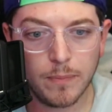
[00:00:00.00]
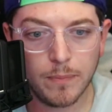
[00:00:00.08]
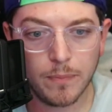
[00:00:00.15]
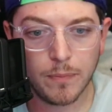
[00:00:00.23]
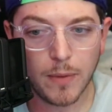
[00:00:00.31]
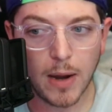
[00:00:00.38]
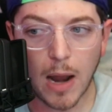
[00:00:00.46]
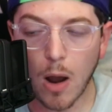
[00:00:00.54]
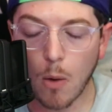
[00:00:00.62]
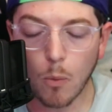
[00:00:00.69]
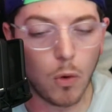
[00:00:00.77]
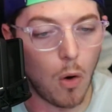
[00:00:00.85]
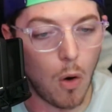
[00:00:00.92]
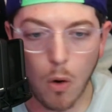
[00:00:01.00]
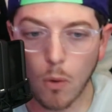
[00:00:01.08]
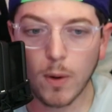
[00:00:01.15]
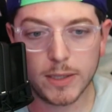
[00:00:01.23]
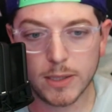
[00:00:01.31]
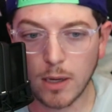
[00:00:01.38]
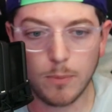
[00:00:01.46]
And I will
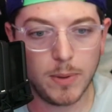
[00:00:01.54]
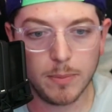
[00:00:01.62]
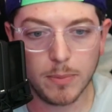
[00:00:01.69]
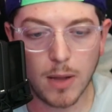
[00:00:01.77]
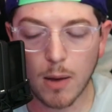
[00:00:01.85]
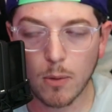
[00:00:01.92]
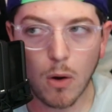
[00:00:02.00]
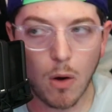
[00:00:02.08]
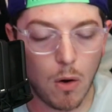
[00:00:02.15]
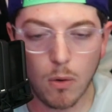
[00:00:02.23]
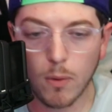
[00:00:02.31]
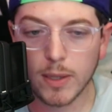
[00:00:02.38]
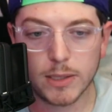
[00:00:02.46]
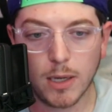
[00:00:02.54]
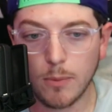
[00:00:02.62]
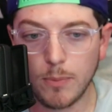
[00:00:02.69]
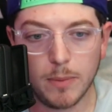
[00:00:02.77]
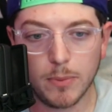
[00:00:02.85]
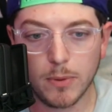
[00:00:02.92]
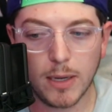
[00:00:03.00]
always help people. I will always help
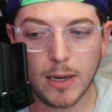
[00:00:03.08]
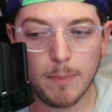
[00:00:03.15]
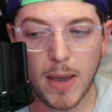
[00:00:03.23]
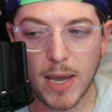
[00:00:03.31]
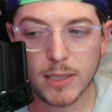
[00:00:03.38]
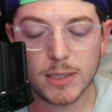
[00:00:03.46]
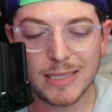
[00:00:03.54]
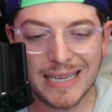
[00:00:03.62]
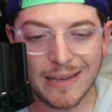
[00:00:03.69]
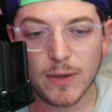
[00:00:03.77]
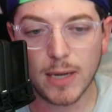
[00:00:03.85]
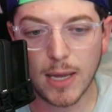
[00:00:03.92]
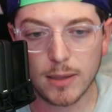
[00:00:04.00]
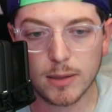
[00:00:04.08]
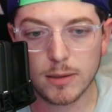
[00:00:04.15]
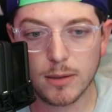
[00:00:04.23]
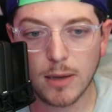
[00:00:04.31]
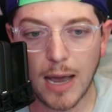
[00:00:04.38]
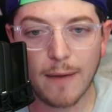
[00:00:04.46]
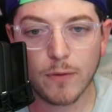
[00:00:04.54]
people. And it pays dividends.
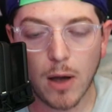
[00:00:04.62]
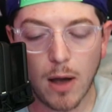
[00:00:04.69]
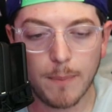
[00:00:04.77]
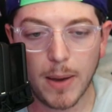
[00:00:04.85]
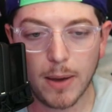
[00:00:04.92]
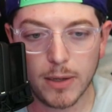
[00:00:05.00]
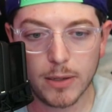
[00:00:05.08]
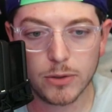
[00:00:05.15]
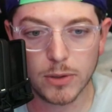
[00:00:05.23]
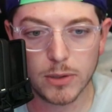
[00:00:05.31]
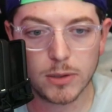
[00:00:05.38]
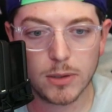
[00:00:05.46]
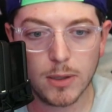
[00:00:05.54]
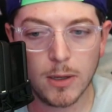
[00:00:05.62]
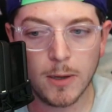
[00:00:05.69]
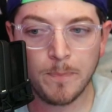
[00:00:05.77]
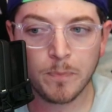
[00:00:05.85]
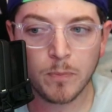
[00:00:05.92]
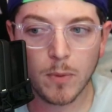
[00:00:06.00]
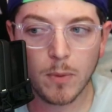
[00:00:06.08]
I have compound interest.
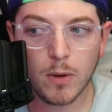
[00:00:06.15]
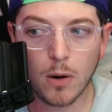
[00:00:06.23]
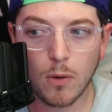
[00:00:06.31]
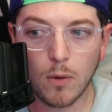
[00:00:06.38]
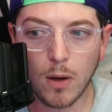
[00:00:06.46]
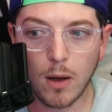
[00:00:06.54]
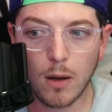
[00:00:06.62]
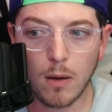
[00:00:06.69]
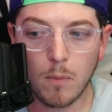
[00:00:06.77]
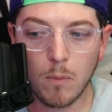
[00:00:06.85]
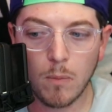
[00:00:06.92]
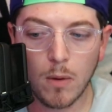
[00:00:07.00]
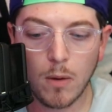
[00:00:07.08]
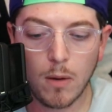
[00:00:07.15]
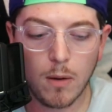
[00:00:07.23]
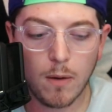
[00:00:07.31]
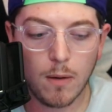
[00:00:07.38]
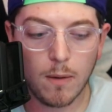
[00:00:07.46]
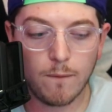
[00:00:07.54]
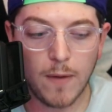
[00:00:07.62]

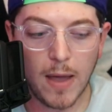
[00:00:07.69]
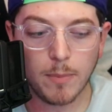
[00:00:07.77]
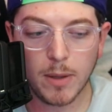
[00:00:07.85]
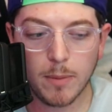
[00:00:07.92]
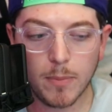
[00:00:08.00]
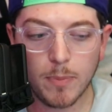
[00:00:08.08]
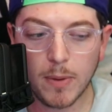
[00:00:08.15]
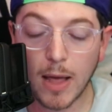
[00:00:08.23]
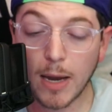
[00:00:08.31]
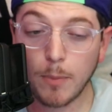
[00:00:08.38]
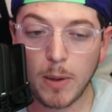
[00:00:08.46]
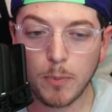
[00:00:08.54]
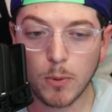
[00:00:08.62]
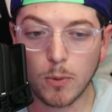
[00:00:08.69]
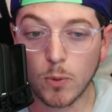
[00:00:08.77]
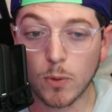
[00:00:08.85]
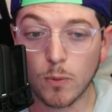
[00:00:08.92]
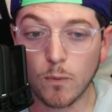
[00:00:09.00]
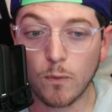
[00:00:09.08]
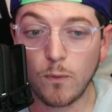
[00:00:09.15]
Family, a lot of people were
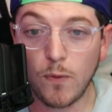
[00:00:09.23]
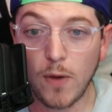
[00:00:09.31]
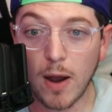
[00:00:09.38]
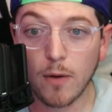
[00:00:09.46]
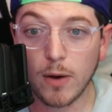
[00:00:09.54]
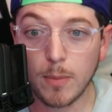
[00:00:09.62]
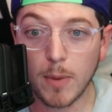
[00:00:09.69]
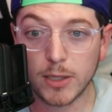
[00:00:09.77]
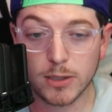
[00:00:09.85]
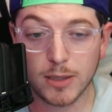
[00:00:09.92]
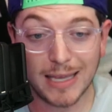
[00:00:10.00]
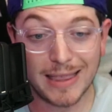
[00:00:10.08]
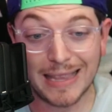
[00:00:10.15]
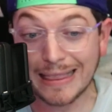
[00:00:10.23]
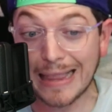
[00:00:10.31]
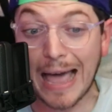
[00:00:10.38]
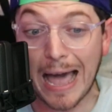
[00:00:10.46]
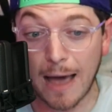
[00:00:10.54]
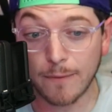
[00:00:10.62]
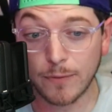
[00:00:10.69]
very much like, they'd
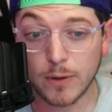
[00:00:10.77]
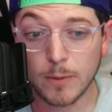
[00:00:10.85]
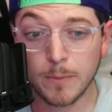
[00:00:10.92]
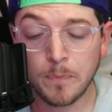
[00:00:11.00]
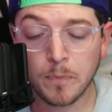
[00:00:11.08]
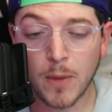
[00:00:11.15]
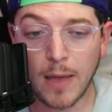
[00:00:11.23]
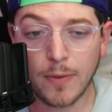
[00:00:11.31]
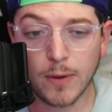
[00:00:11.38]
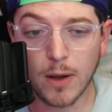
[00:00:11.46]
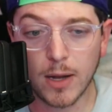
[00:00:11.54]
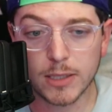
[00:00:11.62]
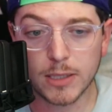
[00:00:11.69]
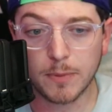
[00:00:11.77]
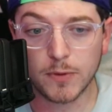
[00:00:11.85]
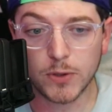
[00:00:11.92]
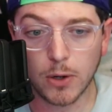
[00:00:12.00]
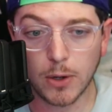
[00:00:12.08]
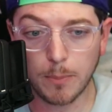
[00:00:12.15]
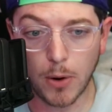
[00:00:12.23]
laughed at the concept of
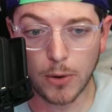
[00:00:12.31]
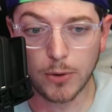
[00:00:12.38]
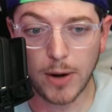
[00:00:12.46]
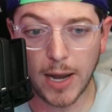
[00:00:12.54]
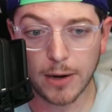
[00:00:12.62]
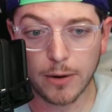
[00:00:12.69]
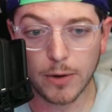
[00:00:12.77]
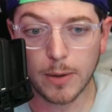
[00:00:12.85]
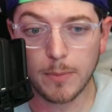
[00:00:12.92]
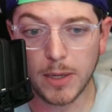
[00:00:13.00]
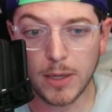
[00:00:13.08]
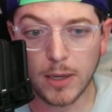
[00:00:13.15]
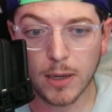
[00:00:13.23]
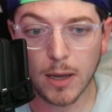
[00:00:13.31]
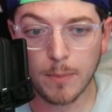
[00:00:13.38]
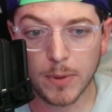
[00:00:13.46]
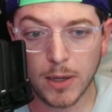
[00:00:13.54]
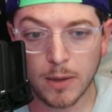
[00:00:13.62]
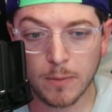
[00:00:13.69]
starting Partner Hacker in a media company.